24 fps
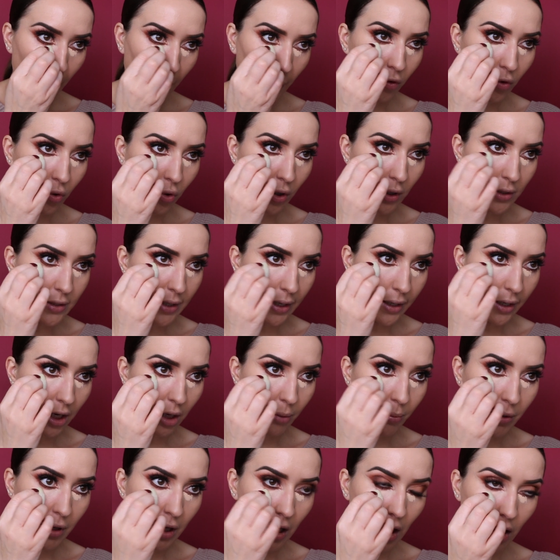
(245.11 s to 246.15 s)
Of course, I gotta
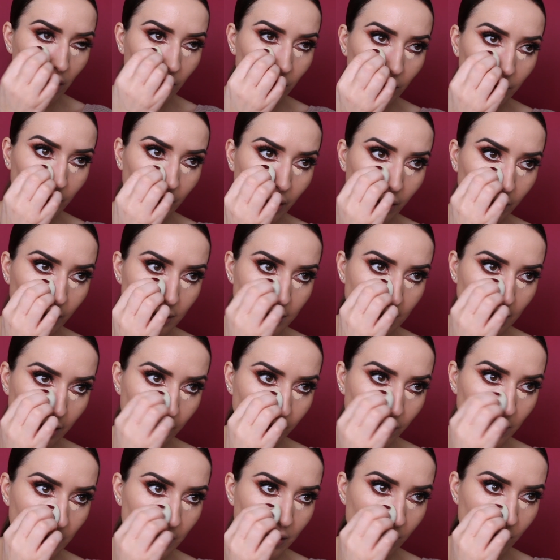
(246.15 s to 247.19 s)
be careful now because I
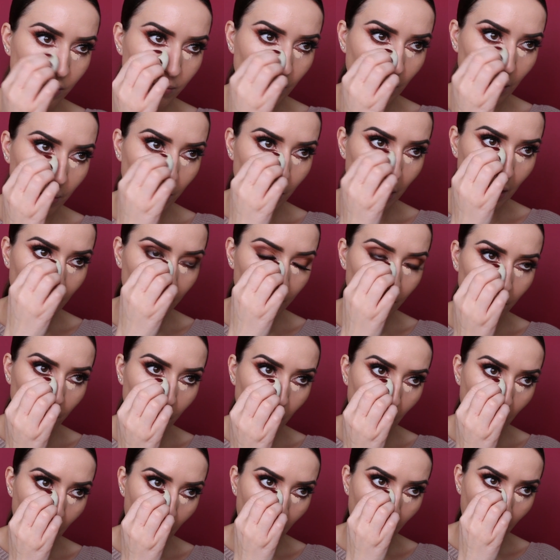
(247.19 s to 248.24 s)
finished my
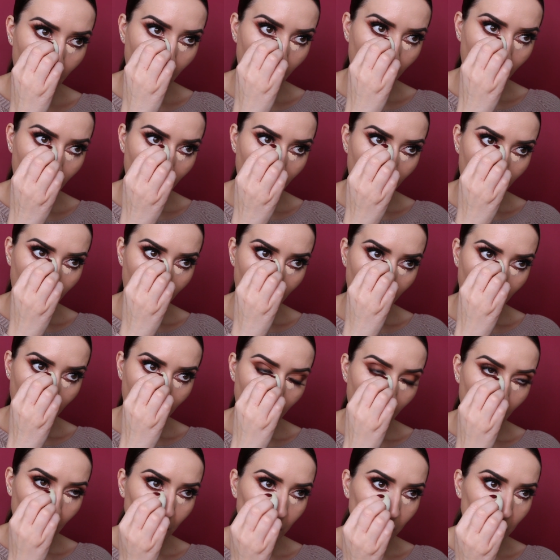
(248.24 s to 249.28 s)
bottom
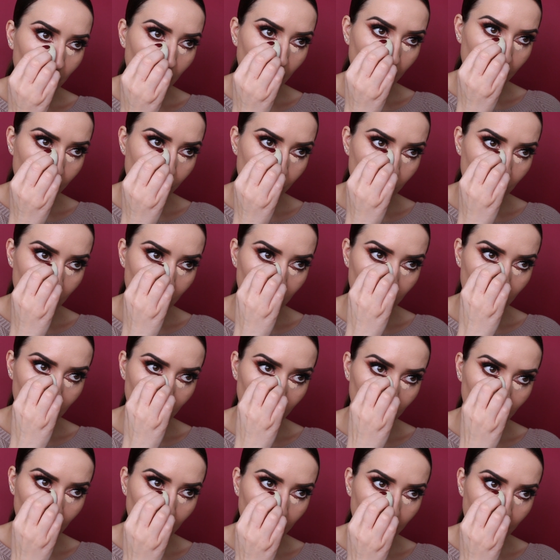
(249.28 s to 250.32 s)
lash
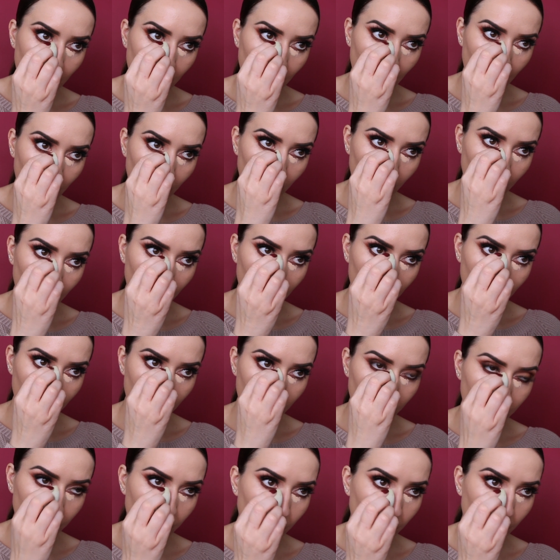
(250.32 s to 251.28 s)
line area